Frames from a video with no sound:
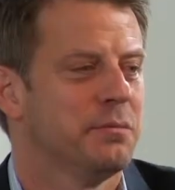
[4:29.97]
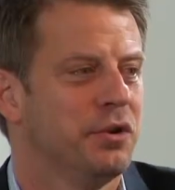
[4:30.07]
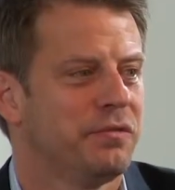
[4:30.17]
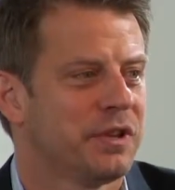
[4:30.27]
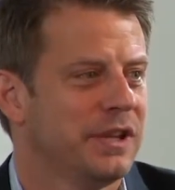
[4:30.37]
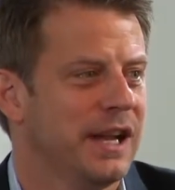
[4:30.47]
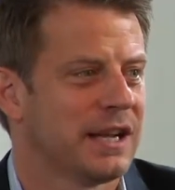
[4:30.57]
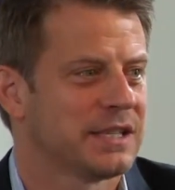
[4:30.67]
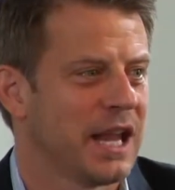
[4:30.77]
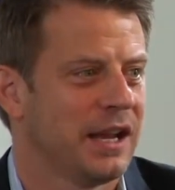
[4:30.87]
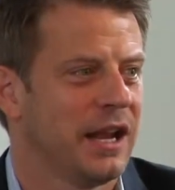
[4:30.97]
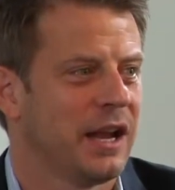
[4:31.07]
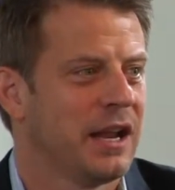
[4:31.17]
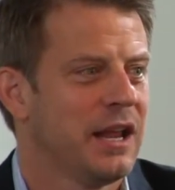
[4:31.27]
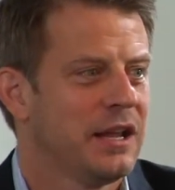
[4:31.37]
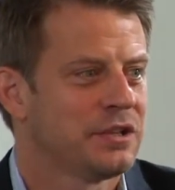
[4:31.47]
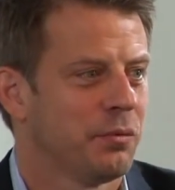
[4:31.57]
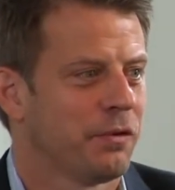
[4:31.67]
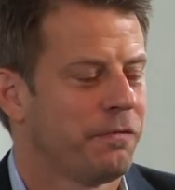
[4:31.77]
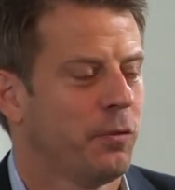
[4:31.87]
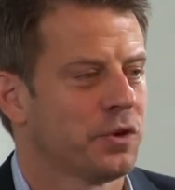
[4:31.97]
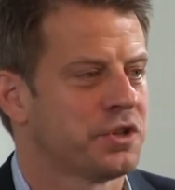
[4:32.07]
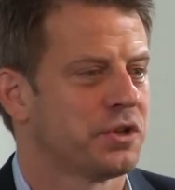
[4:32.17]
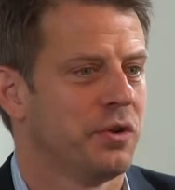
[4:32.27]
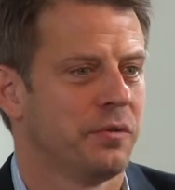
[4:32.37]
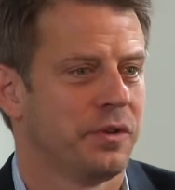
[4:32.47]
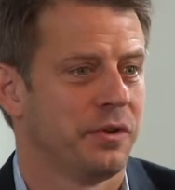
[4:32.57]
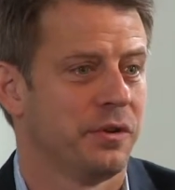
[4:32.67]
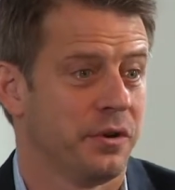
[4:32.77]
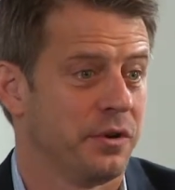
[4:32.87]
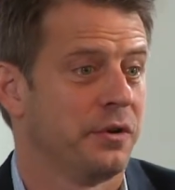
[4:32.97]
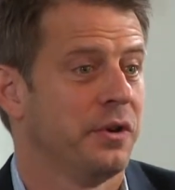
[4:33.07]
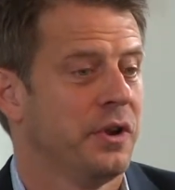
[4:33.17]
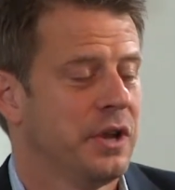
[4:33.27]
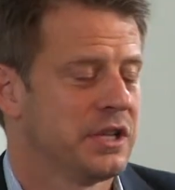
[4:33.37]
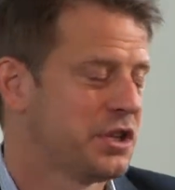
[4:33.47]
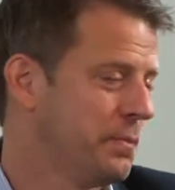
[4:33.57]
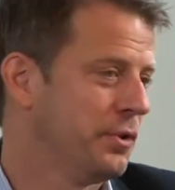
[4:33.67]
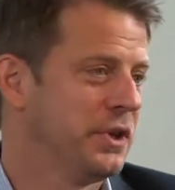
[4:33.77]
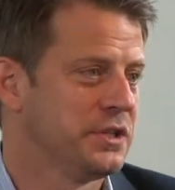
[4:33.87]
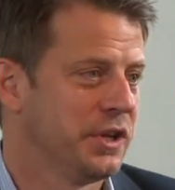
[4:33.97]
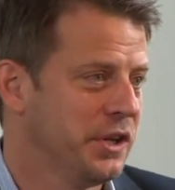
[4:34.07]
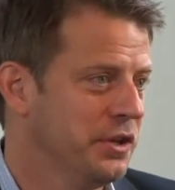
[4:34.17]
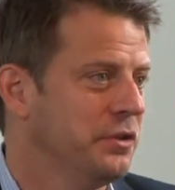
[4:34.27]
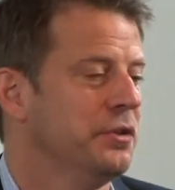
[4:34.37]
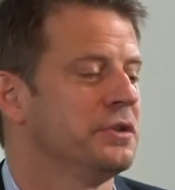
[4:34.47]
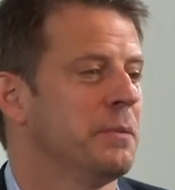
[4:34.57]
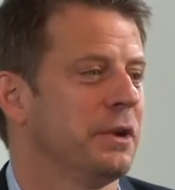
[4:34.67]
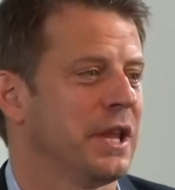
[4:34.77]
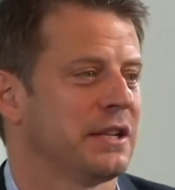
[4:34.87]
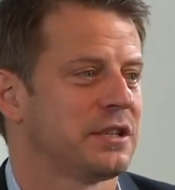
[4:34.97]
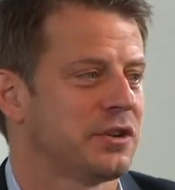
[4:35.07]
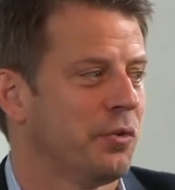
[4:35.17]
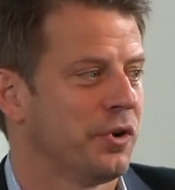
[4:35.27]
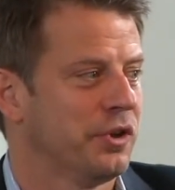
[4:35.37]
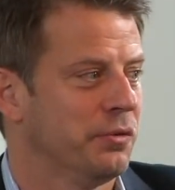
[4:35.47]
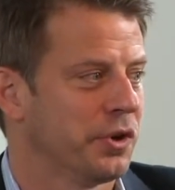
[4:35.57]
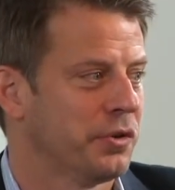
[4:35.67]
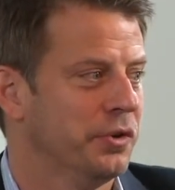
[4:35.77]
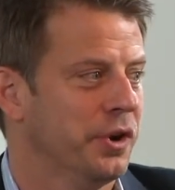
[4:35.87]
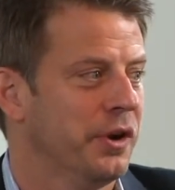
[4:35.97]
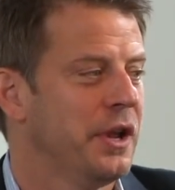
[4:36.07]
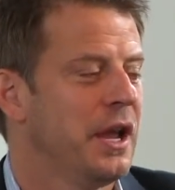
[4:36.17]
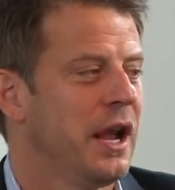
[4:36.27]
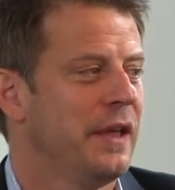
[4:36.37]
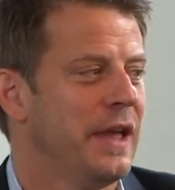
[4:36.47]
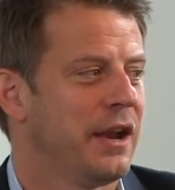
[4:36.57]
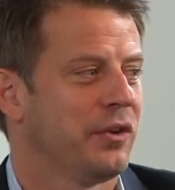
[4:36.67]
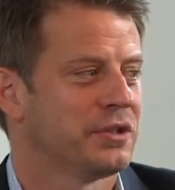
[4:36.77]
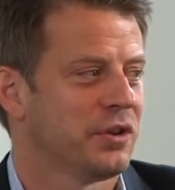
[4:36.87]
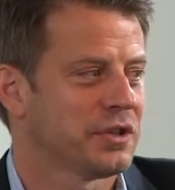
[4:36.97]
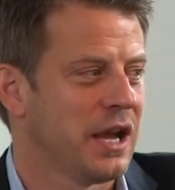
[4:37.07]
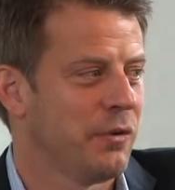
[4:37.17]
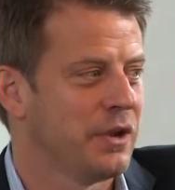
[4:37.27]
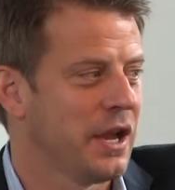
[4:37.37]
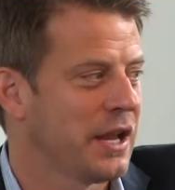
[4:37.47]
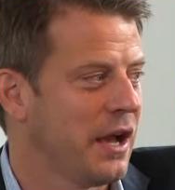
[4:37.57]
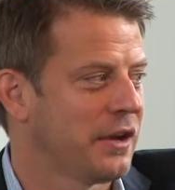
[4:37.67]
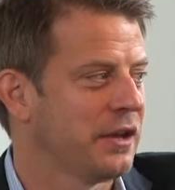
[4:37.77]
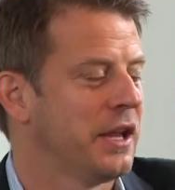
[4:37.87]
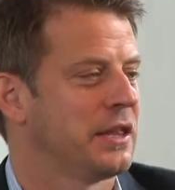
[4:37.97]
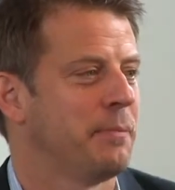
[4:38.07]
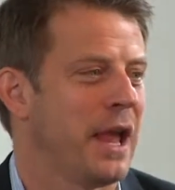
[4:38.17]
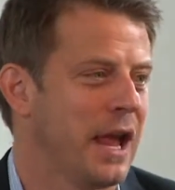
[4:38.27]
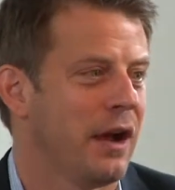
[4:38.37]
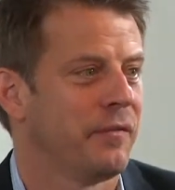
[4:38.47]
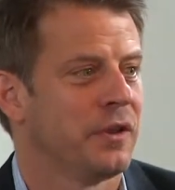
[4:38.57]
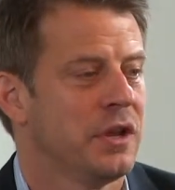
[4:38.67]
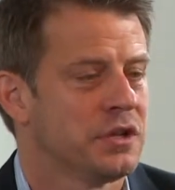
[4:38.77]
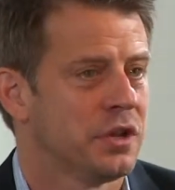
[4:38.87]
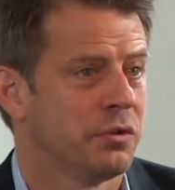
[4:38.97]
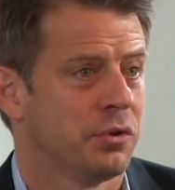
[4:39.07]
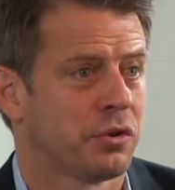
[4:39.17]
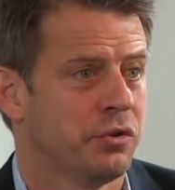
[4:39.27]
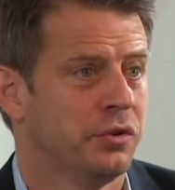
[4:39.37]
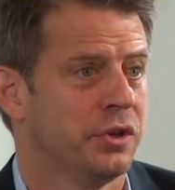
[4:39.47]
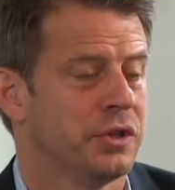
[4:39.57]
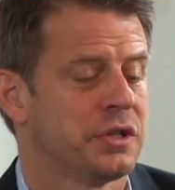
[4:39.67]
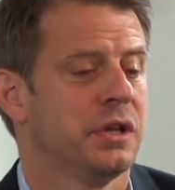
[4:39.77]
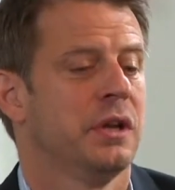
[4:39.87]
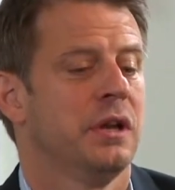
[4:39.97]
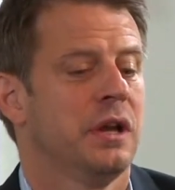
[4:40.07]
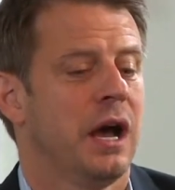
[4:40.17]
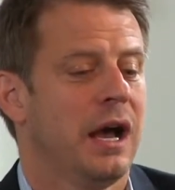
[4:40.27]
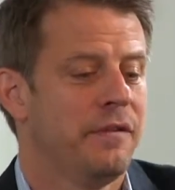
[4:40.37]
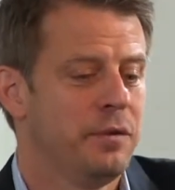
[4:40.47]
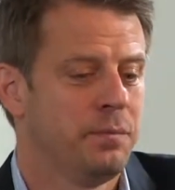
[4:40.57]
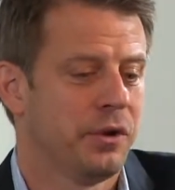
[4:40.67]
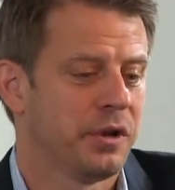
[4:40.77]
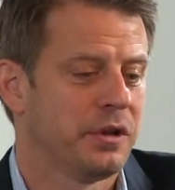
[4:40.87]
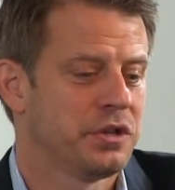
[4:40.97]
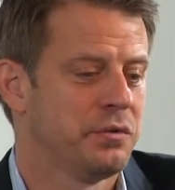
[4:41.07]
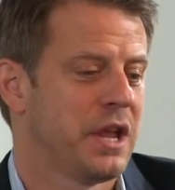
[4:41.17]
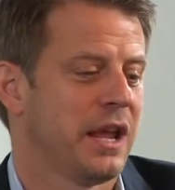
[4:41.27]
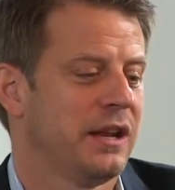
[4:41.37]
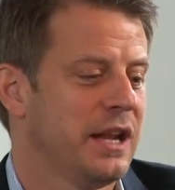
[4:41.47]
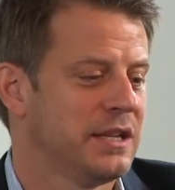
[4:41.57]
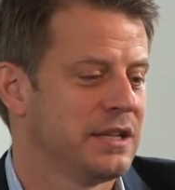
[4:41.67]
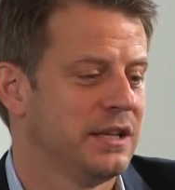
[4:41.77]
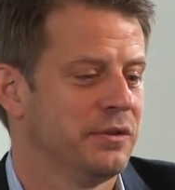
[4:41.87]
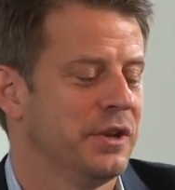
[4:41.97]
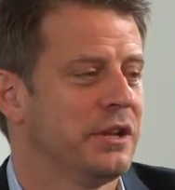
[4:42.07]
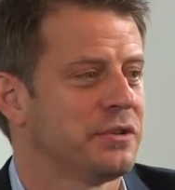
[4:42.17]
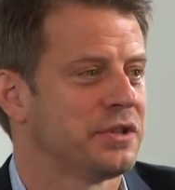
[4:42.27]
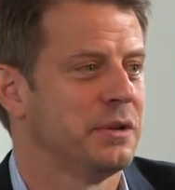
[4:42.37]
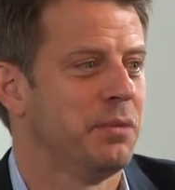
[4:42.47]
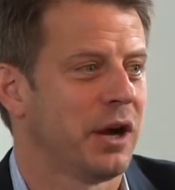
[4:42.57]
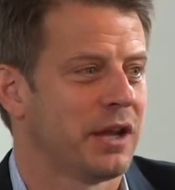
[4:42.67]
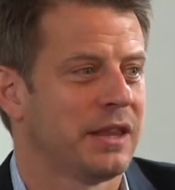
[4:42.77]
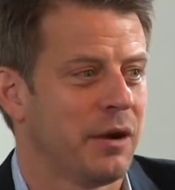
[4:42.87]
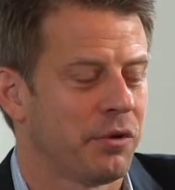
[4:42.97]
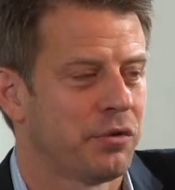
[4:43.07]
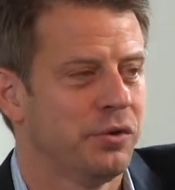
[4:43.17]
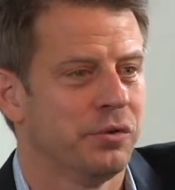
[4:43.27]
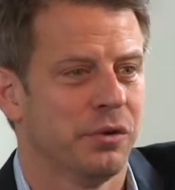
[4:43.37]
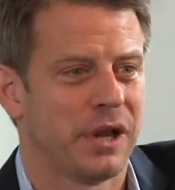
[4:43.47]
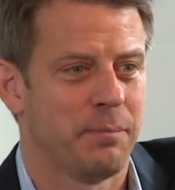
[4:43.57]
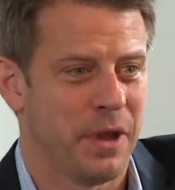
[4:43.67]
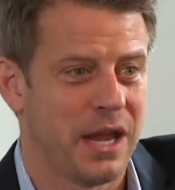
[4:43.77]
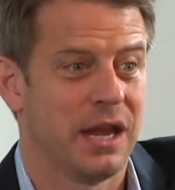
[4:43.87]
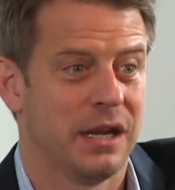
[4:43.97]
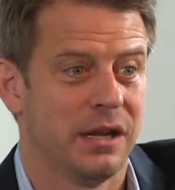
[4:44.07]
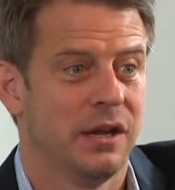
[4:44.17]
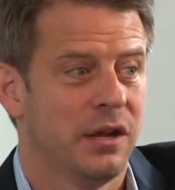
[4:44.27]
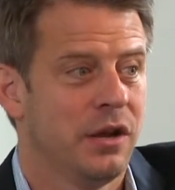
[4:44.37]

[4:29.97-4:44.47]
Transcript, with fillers: to move to the next candidate. So we're forced, they're, they're, it's super easy to use, but that's scoring the recruiter. And that is also how we calculate the payout. So the recruiters, uh, if you put two candidates into an interested bucket, that recruiter will get paid